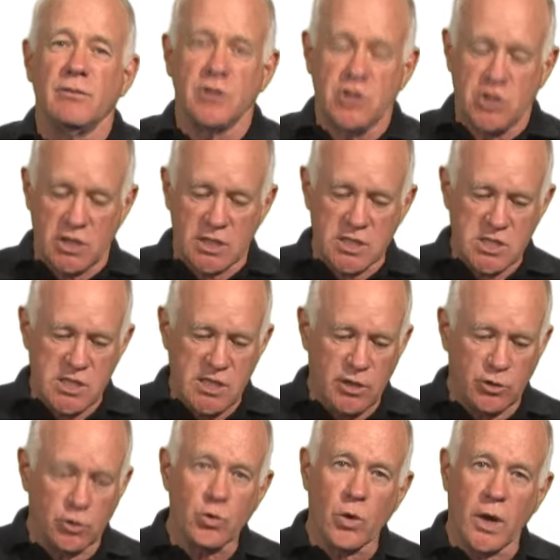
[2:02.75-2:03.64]
Just
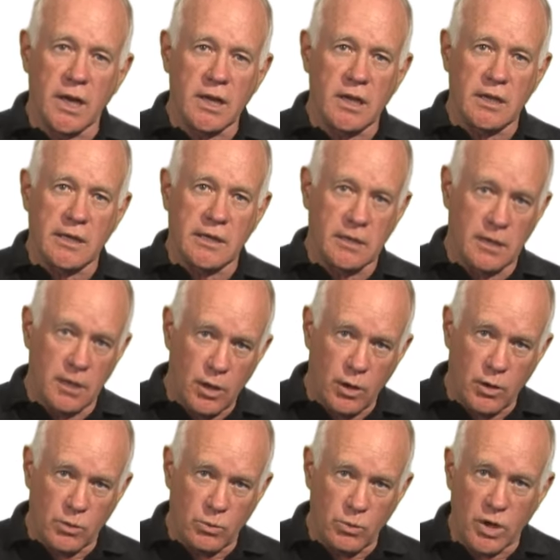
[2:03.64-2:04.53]
the adrenaline
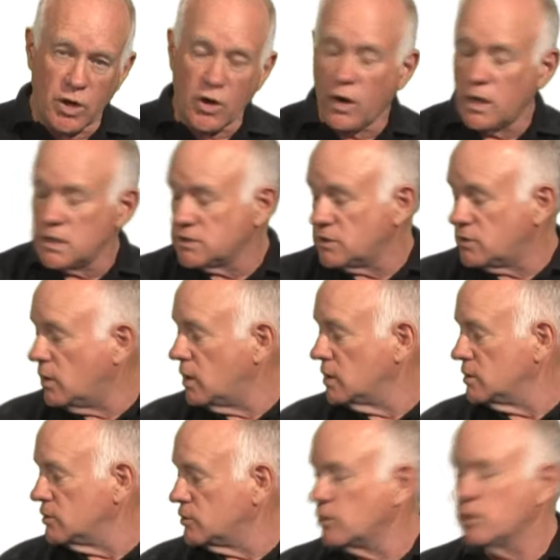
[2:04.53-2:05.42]
alone will cause a
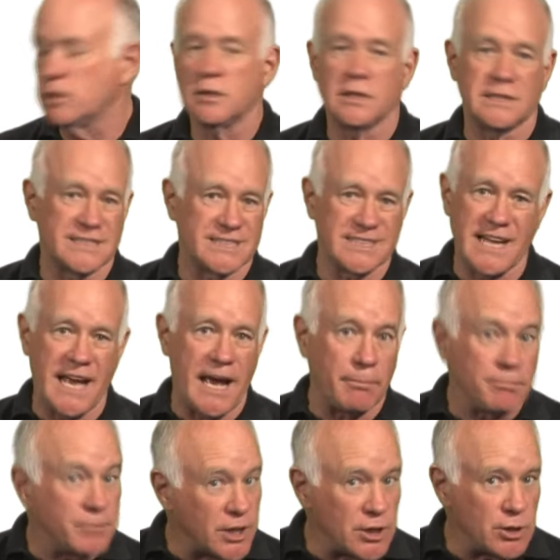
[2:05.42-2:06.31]
dog to turn and
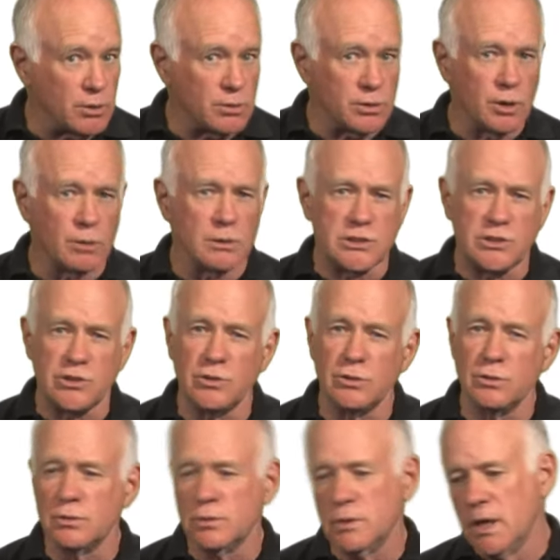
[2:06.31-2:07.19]
snap. They don't know it's
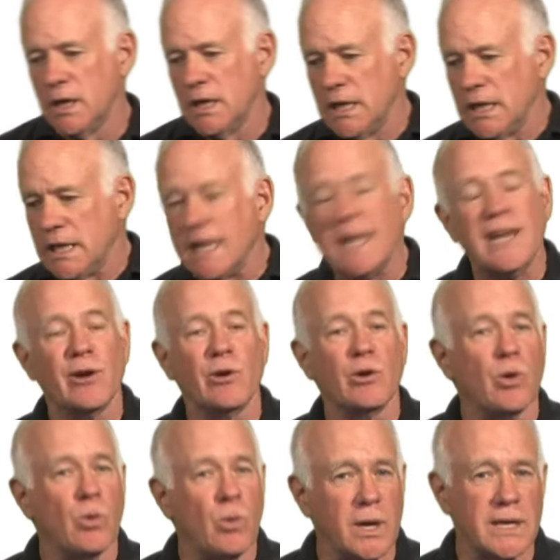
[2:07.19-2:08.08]
you, they don't
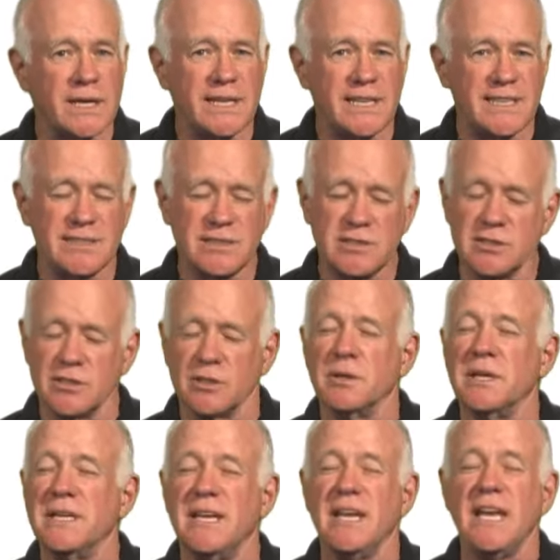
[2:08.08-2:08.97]
know what it is,
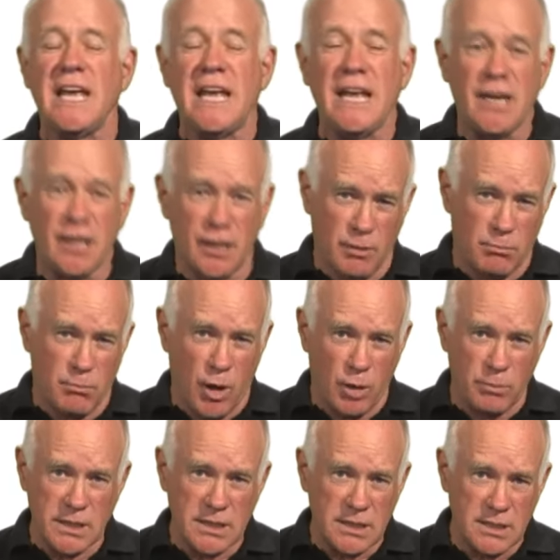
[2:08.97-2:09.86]
they're in the heat of the
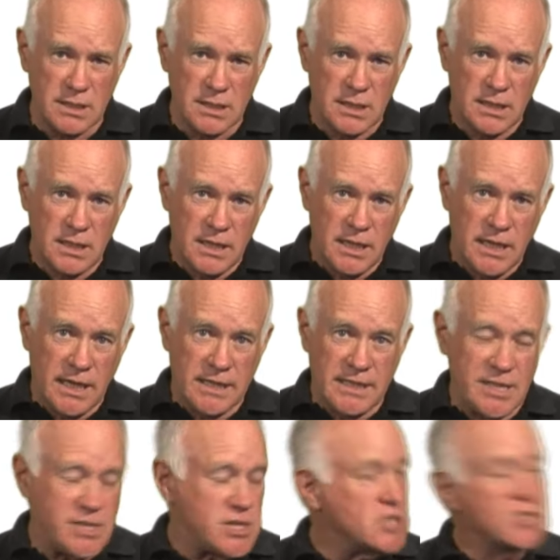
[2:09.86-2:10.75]
moment, and
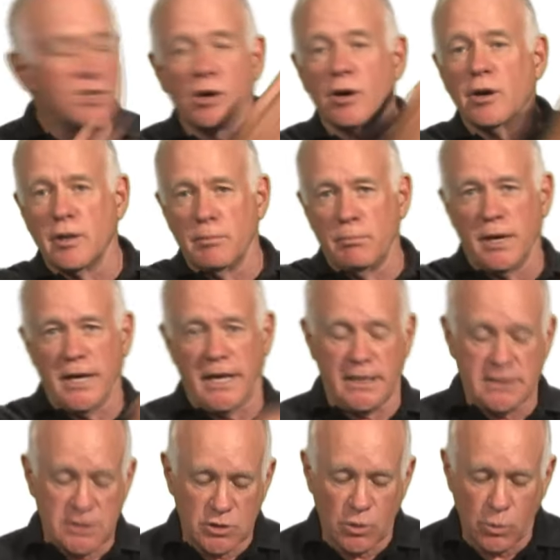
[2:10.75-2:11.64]
they just turn and
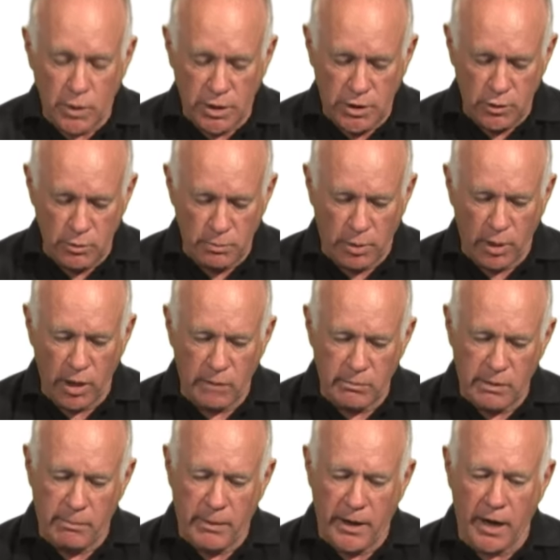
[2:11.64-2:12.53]
bite. So when you pull
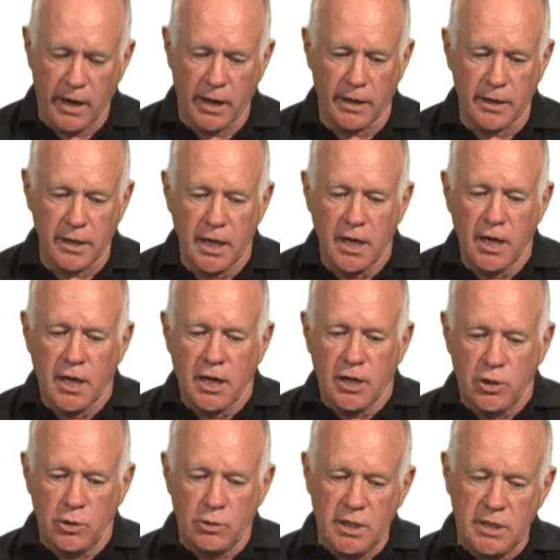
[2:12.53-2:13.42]
them apart,
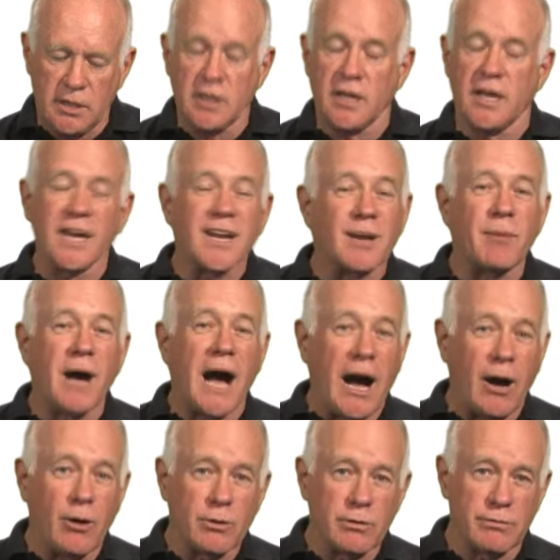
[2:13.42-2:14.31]
you need to get them
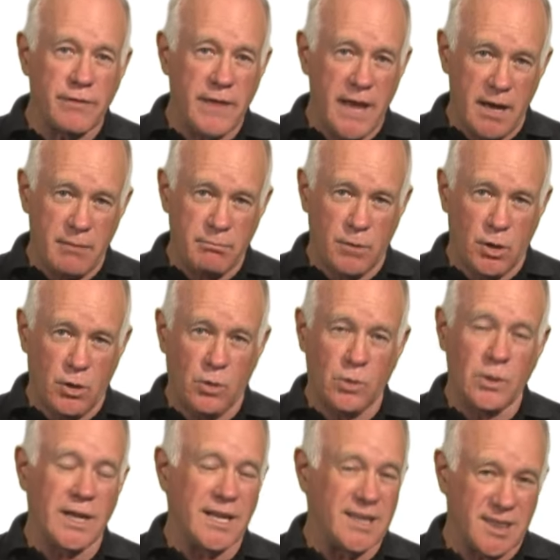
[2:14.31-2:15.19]
out of that
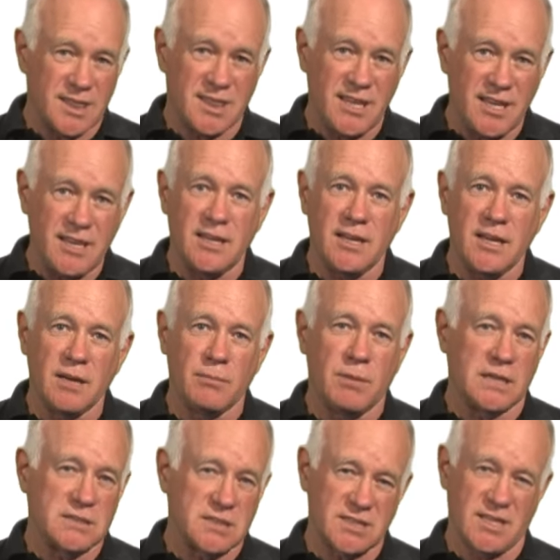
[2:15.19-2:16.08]
mode and thinking
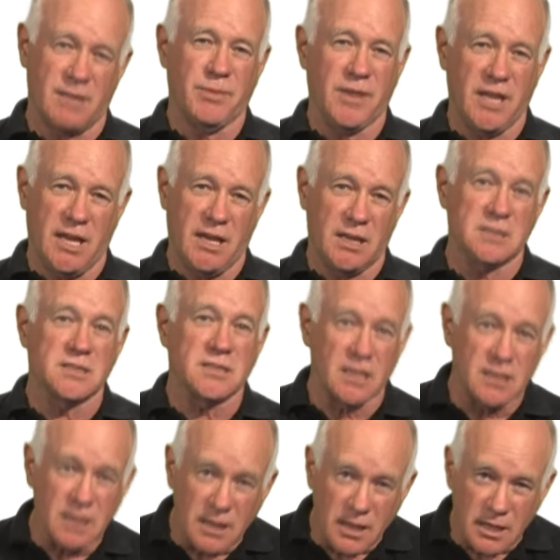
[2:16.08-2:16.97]
about something else
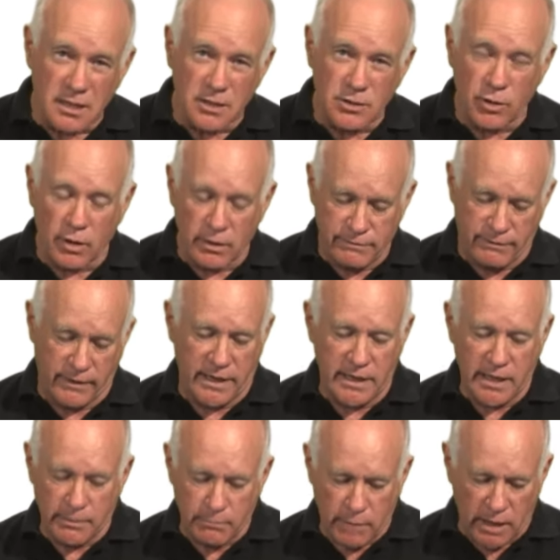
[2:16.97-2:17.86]
other than the
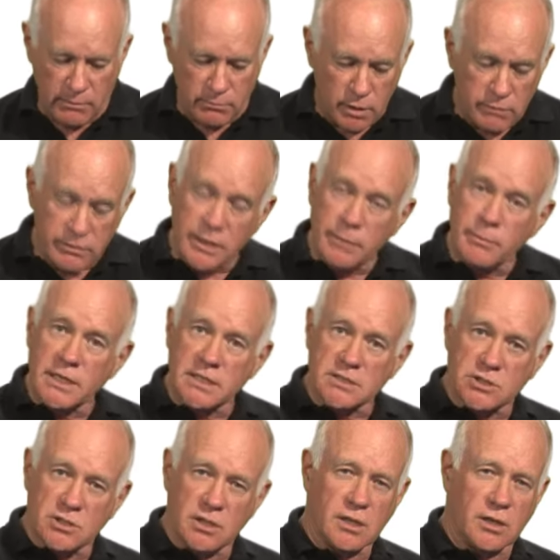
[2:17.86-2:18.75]
dogfight. And by moving them in a
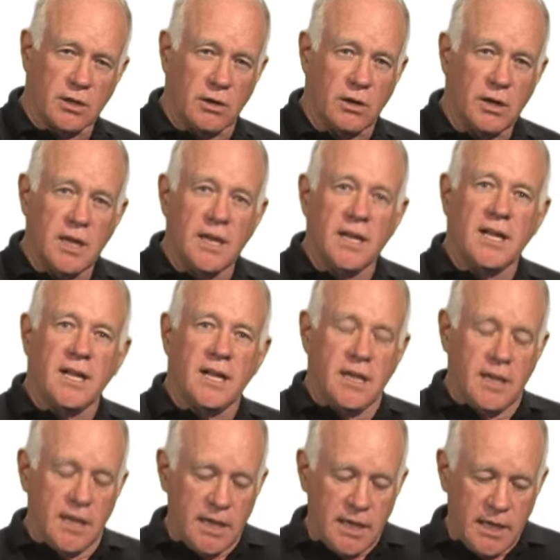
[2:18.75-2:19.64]
circle,
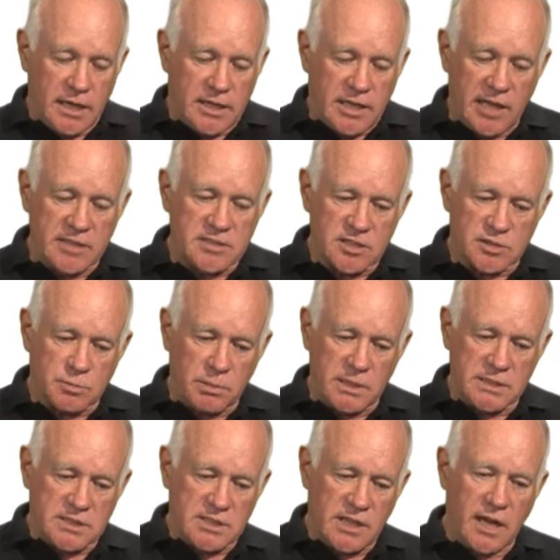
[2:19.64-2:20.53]
it takes a
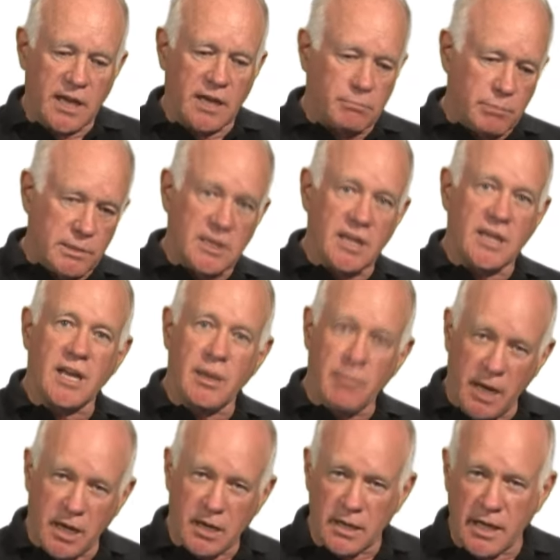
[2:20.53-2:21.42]
split second, but they
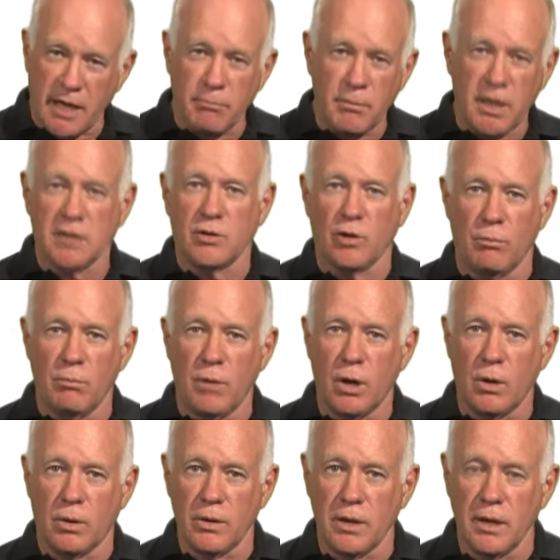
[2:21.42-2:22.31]
come out of that mental
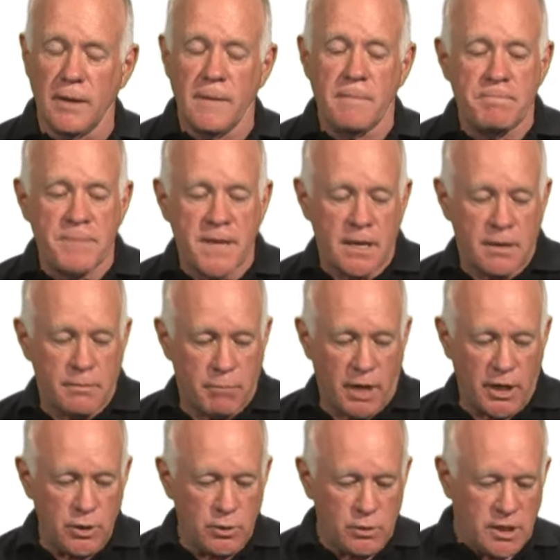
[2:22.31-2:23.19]
mode.
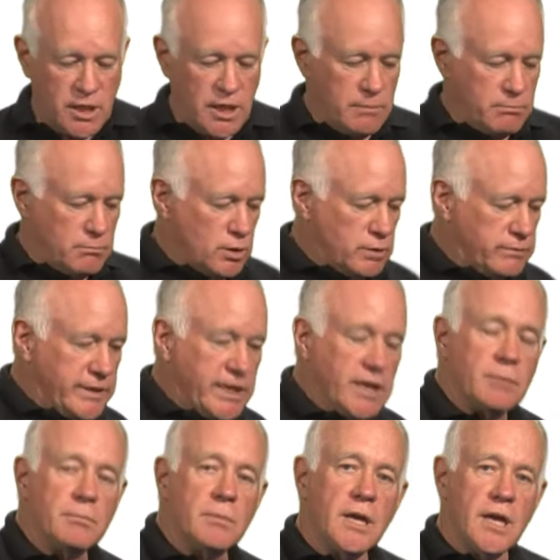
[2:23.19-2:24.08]
By you keep moving
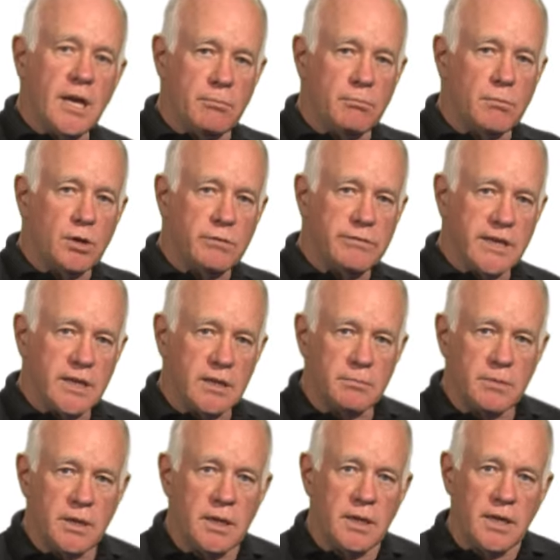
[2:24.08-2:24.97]
them and moving
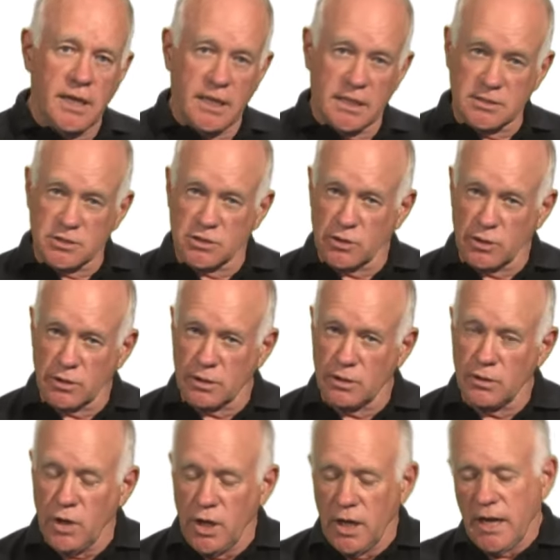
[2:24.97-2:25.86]
them in a
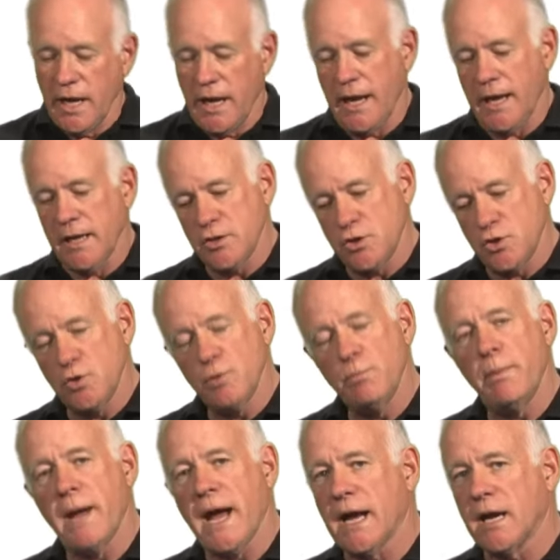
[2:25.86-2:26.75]
circle, as you
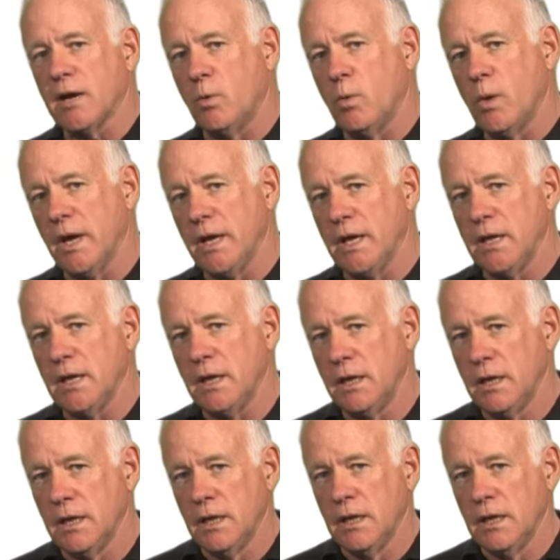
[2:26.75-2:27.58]
back away,